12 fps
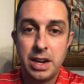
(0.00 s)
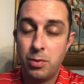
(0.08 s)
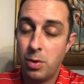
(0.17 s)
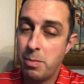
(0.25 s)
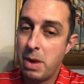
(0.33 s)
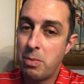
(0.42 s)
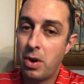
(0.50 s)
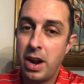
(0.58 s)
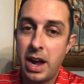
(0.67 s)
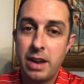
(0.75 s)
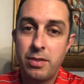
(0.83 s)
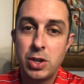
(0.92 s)
Remember,
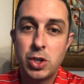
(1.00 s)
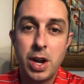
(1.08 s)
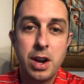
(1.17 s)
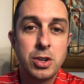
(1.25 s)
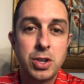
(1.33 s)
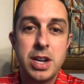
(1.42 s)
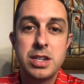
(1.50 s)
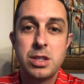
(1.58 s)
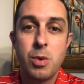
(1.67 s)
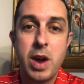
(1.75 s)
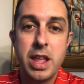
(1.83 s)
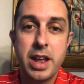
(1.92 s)
not every trainer trains the
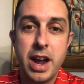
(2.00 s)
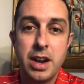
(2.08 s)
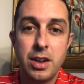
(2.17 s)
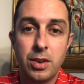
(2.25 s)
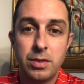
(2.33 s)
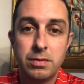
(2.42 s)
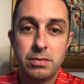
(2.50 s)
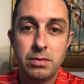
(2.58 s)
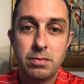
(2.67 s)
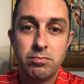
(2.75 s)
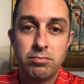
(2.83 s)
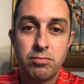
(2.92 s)
way that I do.
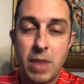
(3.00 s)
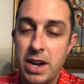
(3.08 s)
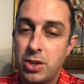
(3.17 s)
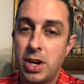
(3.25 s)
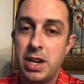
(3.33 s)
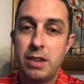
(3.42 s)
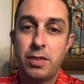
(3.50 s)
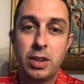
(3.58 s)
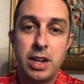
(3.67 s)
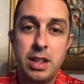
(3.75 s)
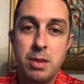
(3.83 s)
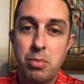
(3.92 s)
I train
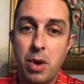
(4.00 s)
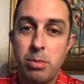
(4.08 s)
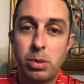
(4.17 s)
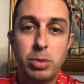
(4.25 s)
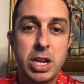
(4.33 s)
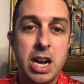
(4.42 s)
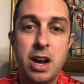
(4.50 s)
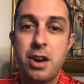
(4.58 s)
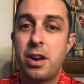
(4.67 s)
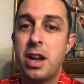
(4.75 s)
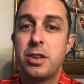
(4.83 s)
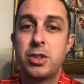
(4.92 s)
differently than probably
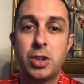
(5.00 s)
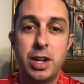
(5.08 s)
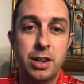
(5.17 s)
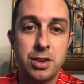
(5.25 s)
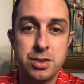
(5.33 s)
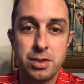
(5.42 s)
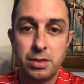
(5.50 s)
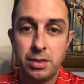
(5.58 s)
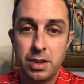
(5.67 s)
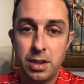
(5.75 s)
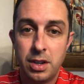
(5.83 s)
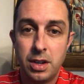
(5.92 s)
100 other trainers.
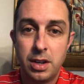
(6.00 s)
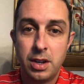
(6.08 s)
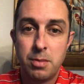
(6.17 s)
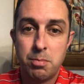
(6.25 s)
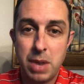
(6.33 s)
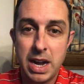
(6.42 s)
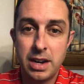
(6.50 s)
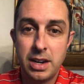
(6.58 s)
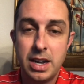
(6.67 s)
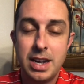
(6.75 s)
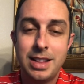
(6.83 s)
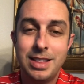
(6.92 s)

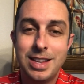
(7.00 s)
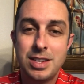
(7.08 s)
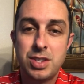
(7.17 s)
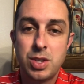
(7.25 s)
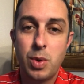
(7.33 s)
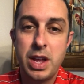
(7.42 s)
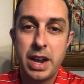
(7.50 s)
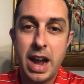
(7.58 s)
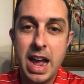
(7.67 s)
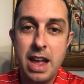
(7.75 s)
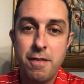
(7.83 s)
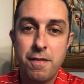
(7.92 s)
But this is a way that
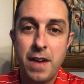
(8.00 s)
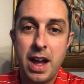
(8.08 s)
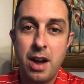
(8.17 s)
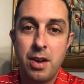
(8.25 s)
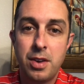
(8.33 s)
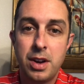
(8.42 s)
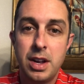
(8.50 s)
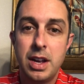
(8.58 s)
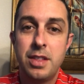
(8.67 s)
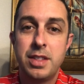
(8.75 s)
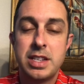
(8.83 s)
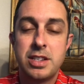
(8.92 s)
I have found
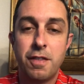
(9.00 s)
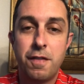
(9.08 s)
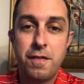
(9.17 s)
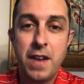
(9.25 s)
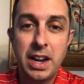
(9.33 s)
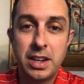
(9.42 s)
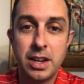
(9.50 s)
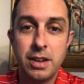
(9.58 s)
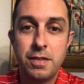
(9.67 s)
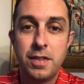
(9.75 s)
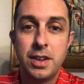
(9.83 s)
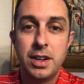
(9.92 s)
that's
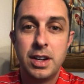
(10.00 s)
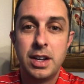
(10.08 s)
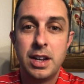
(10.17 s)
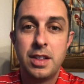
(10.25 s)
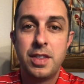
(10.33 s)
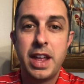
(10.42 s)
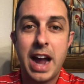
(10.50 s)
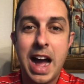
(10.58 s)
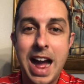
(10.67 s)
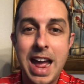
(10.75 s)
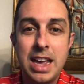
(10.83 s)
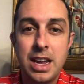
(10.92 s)
effective, that
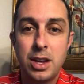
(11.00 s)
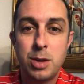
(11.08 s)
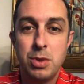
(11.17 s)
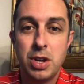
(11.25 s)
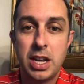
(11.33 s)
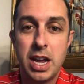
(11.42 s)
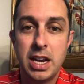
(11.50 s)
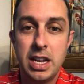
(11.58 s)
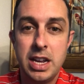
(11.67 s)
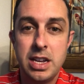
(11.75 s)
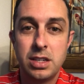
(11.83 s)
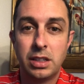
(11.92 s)
I can communicate
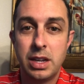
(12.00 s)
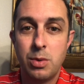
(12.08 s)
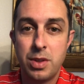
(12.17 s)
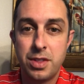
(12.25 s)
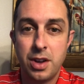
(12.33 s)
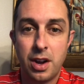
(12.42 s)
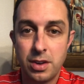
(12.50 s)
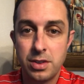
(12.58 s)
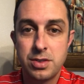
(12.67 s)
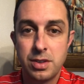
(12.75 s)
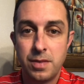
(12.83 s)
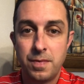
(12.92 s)
easily with dogs.